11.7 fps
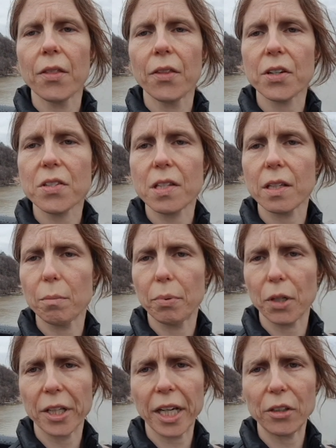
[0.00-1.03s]
There's the
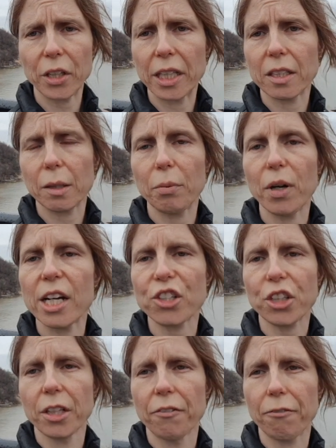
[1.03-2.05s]
burnout and
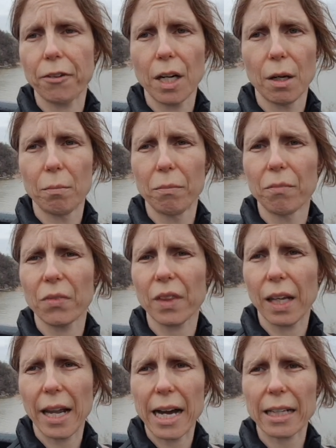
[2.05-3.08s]
depression from
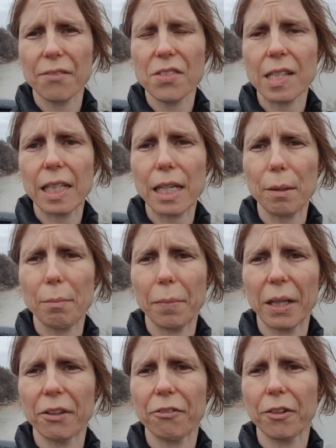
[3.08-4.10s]
the lack of sleep
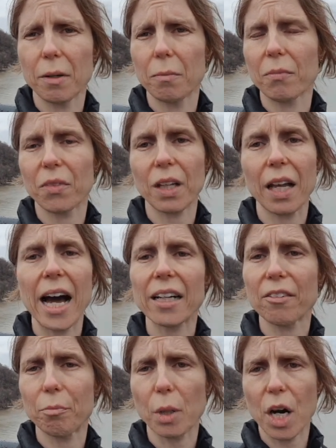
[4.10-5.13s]
and from the lack
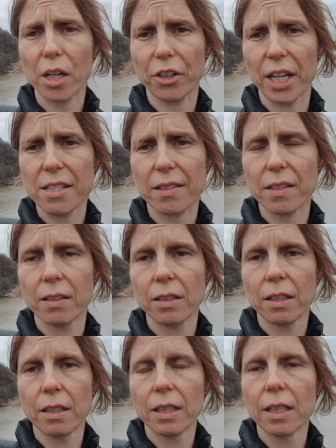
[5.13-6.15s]
of progress,
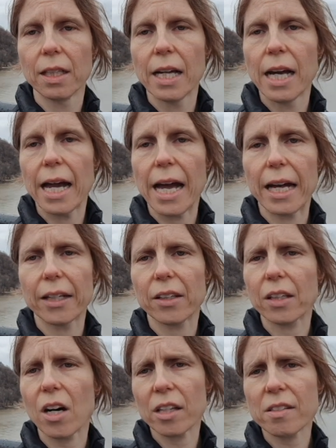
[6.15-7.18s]
and
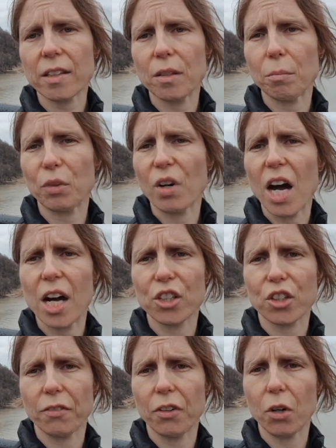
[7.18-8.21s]
the constant
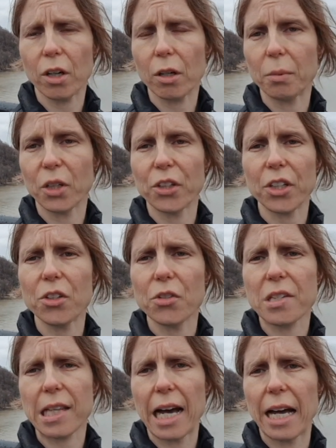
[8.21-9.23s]
barrage of horrible
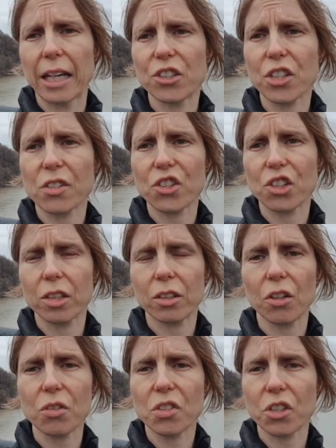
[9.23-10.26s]
news that just
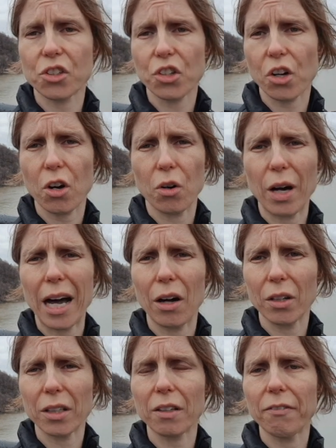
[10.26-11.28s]
goes to show
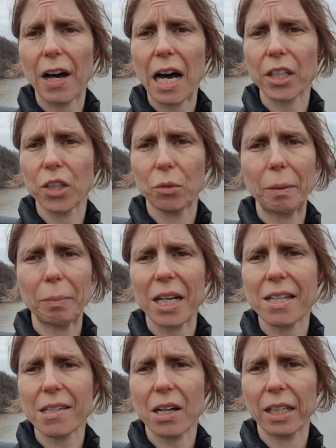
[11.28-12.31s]
how little value we
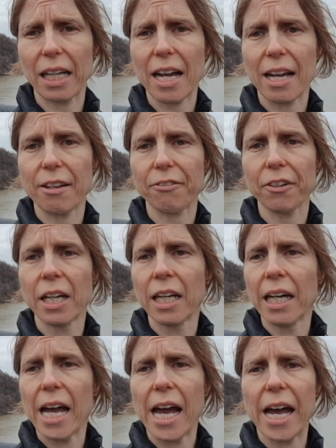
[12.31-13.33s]
place on life
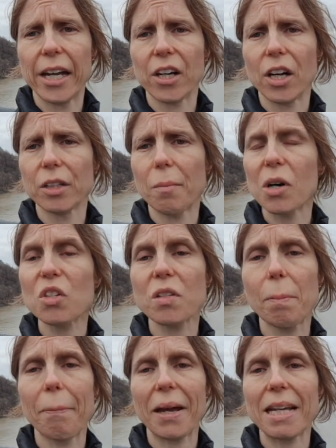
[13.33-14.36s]
and on the
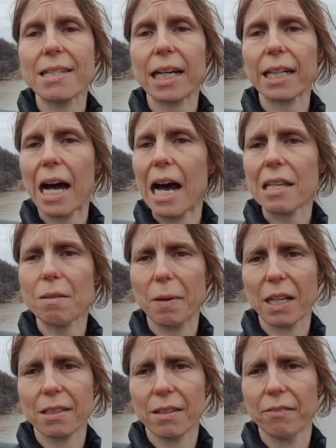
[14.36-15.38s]
most basic
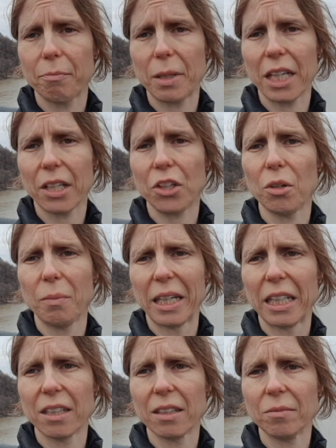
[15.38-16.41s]
aspects of being human.